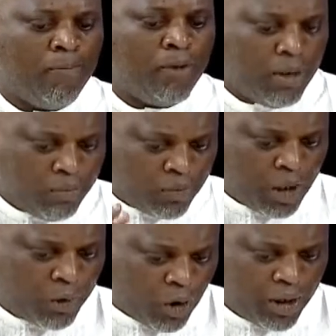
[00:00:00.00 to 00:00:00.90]
the
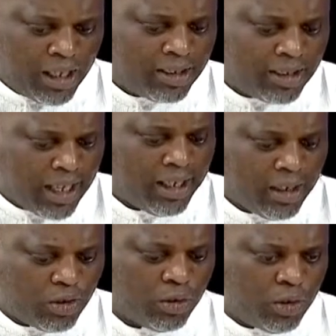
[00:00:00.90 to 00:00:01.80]
current thing
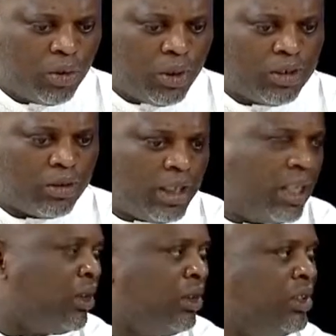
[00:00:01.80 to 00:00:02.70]
to do is to
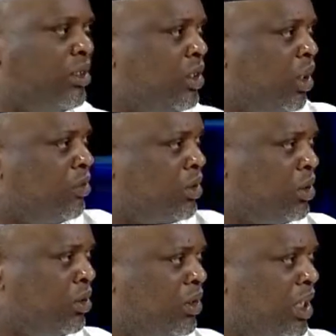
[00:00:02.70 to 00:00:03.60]
get all these young
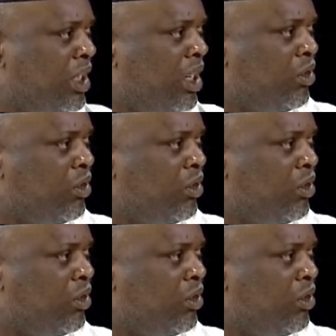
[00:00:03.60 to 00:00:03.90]
children to